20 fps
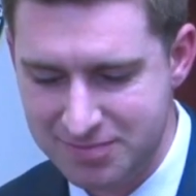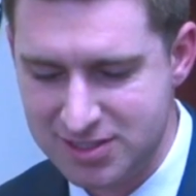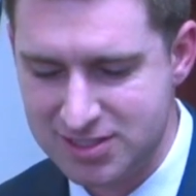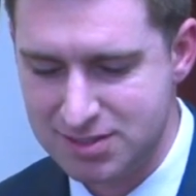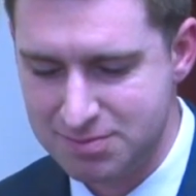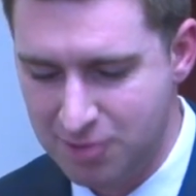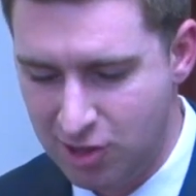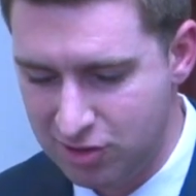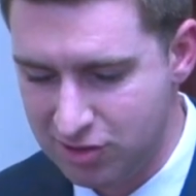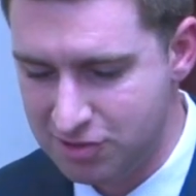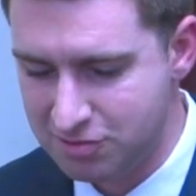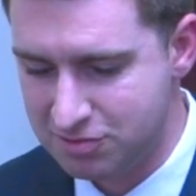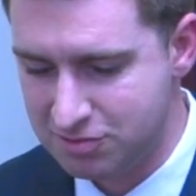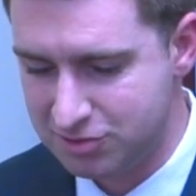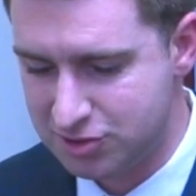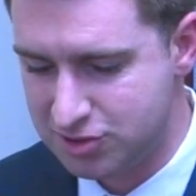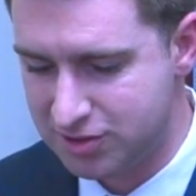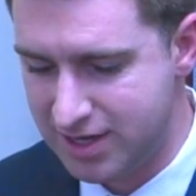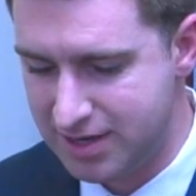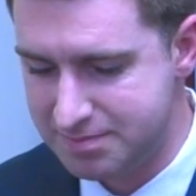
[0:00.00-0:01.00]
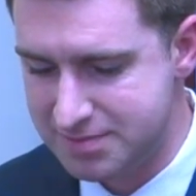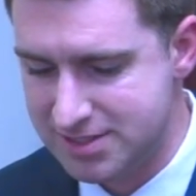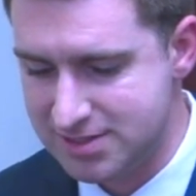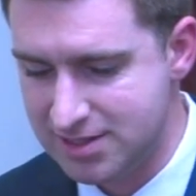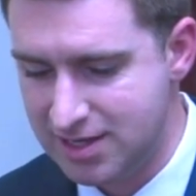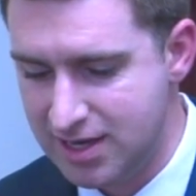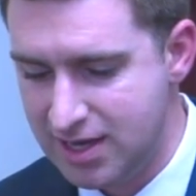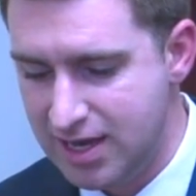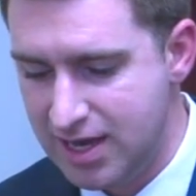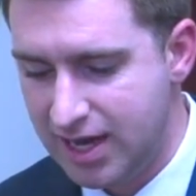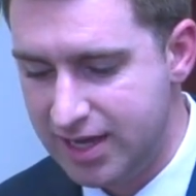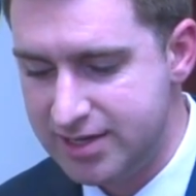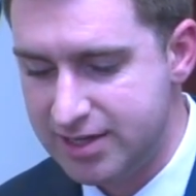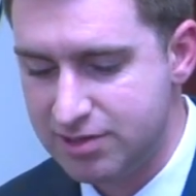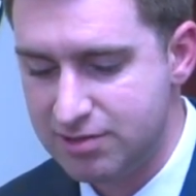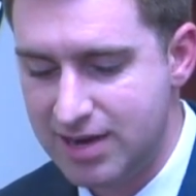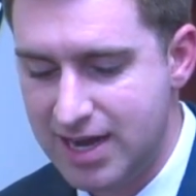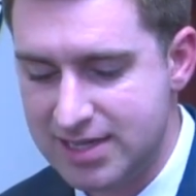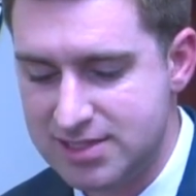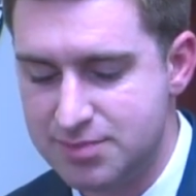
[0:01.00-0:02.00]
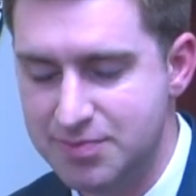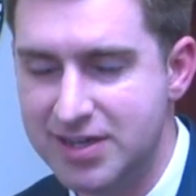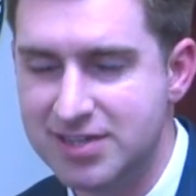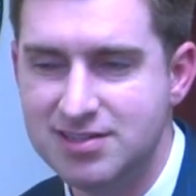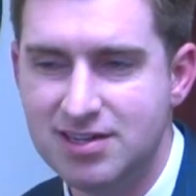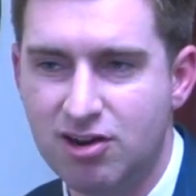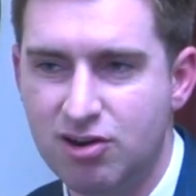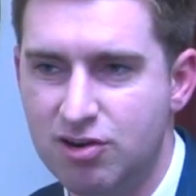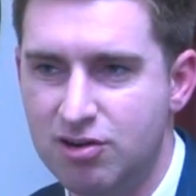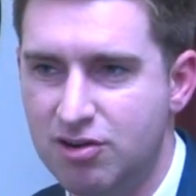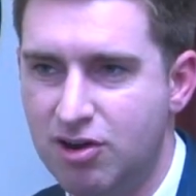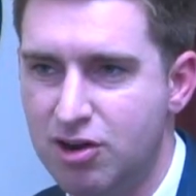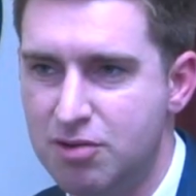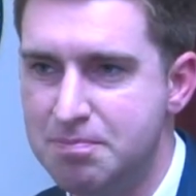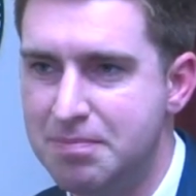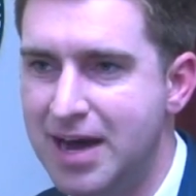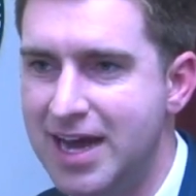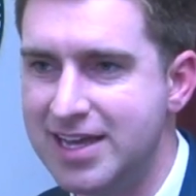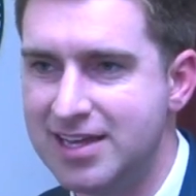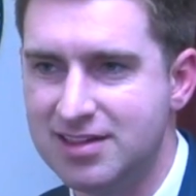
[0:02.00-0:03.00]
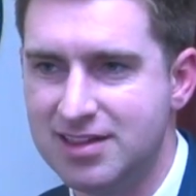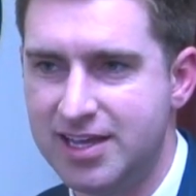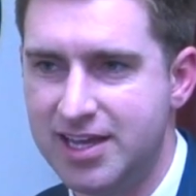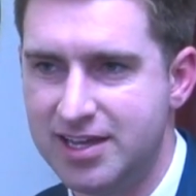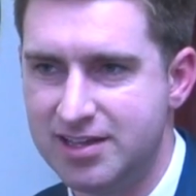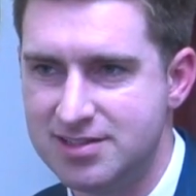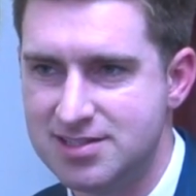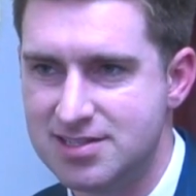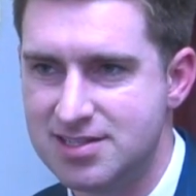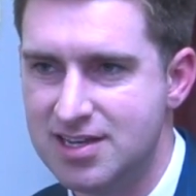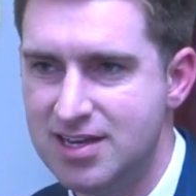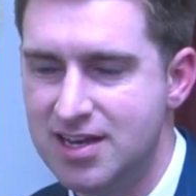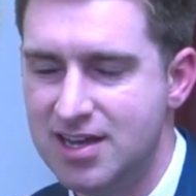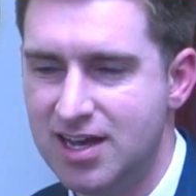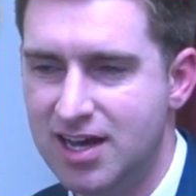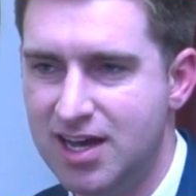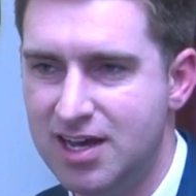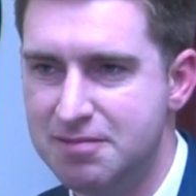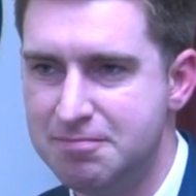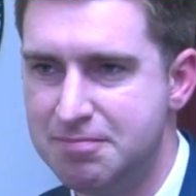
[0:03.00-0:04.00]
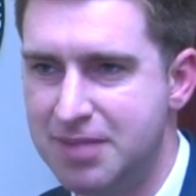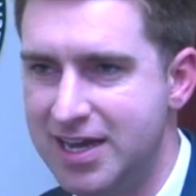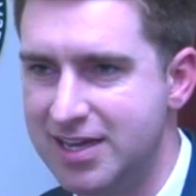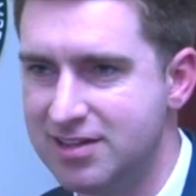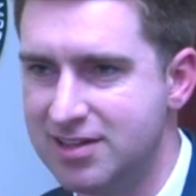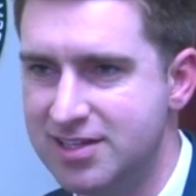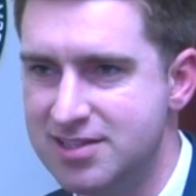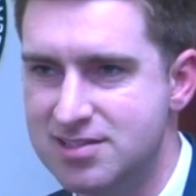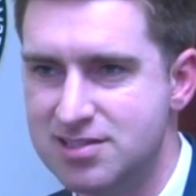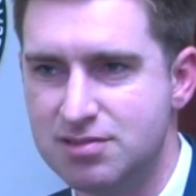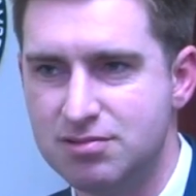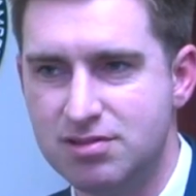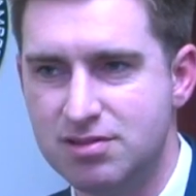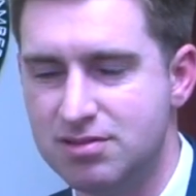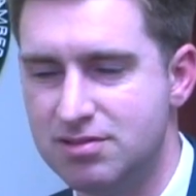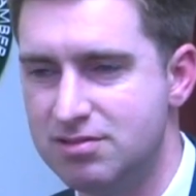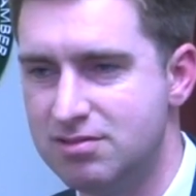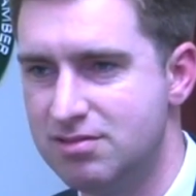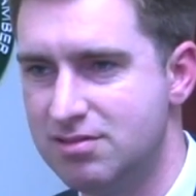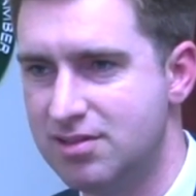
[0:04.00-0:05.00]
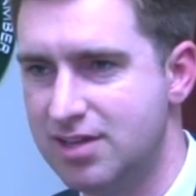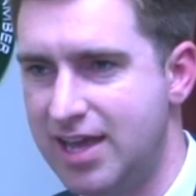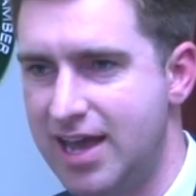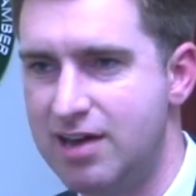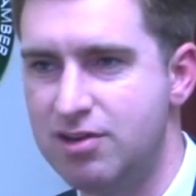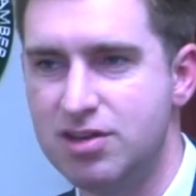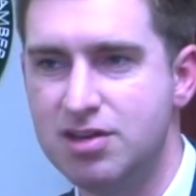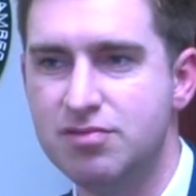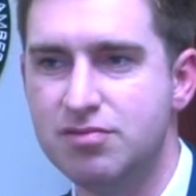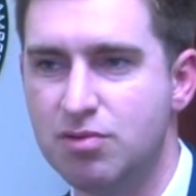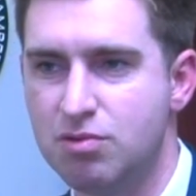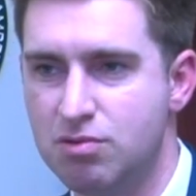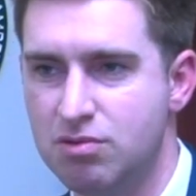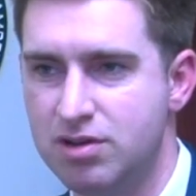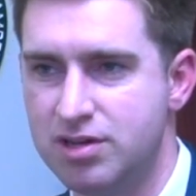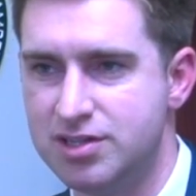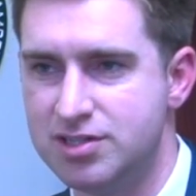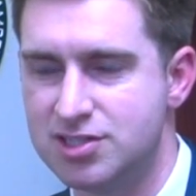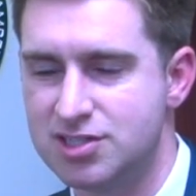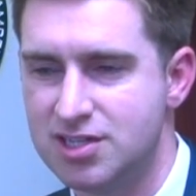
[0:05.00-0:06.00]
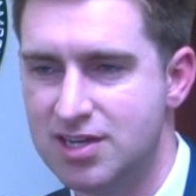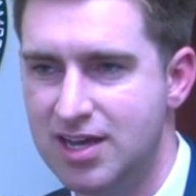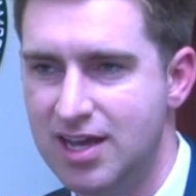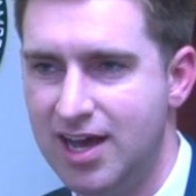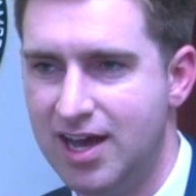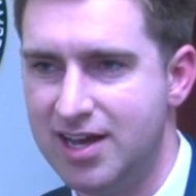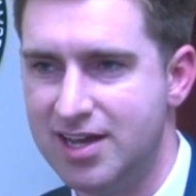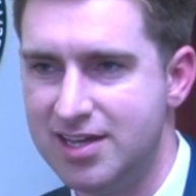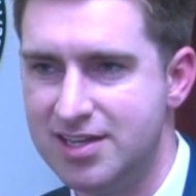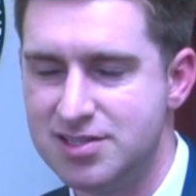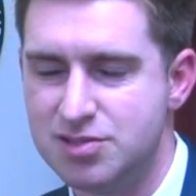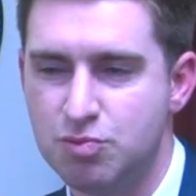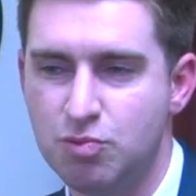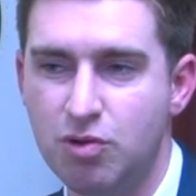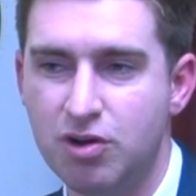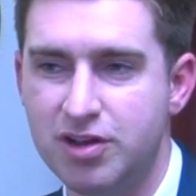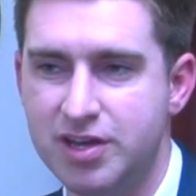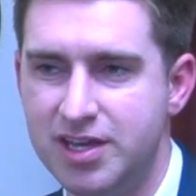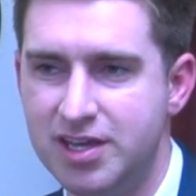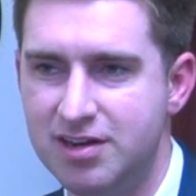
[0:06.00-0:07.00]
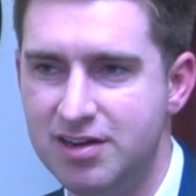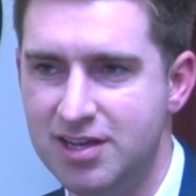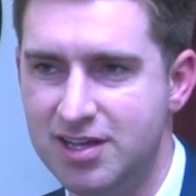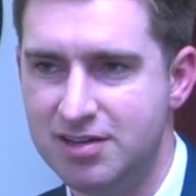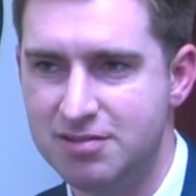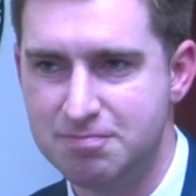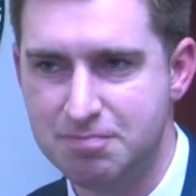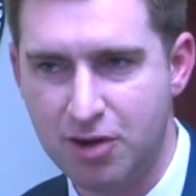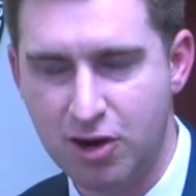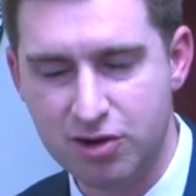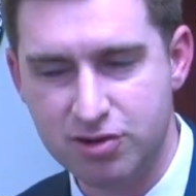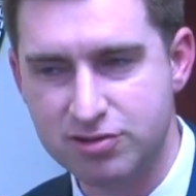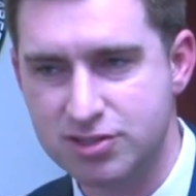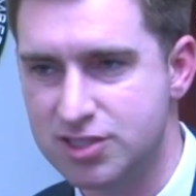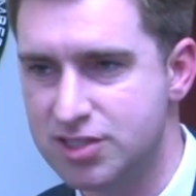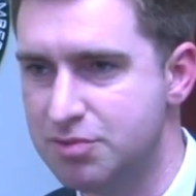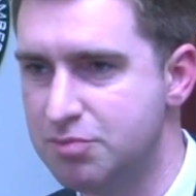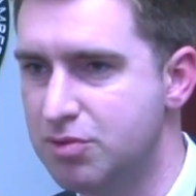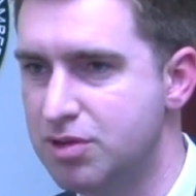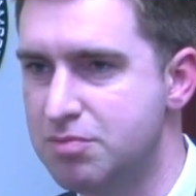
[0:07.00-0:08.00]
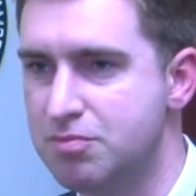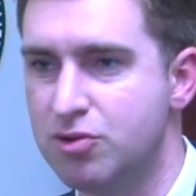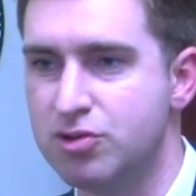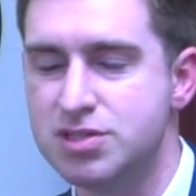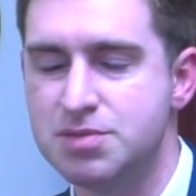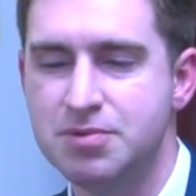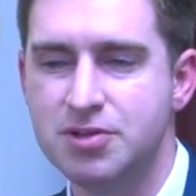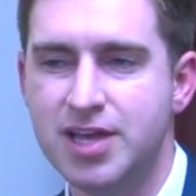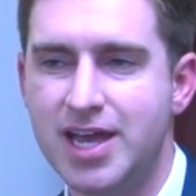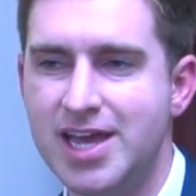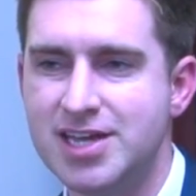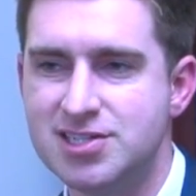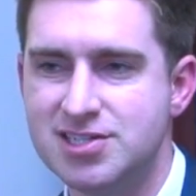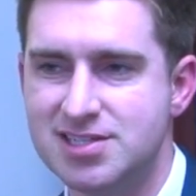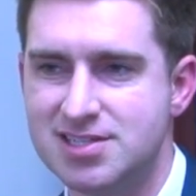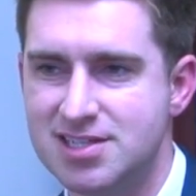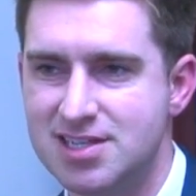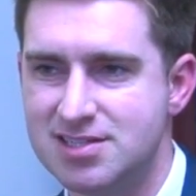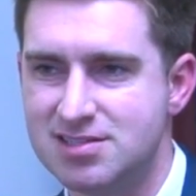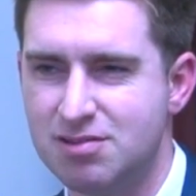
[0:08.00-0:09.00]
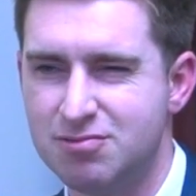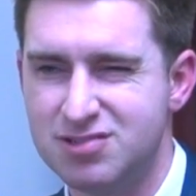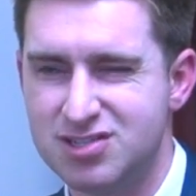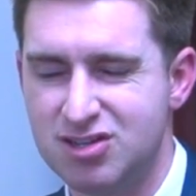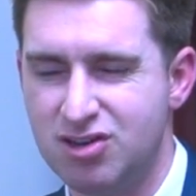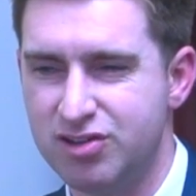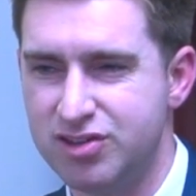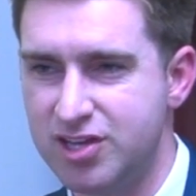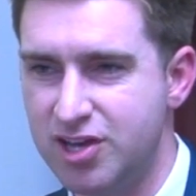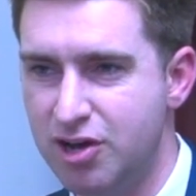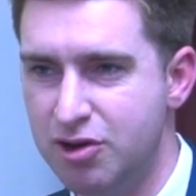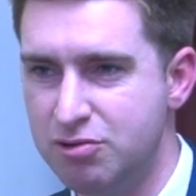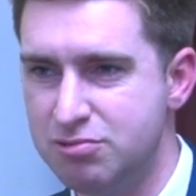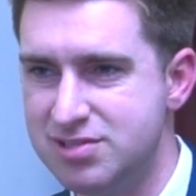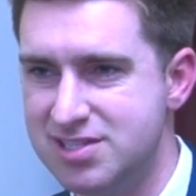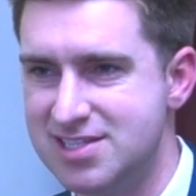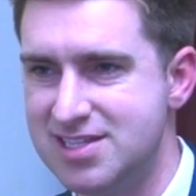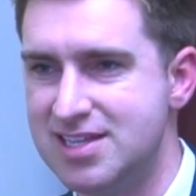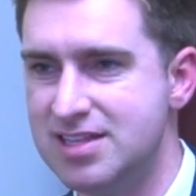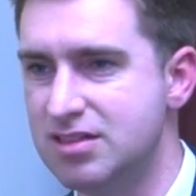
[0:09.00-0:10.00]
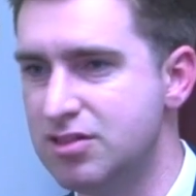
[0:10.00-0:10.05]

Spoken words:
The small local trips. Another aspect are bike lanes. Bike lanes. So the County of Orange is working in partnership with multiple agencies on what's called the OC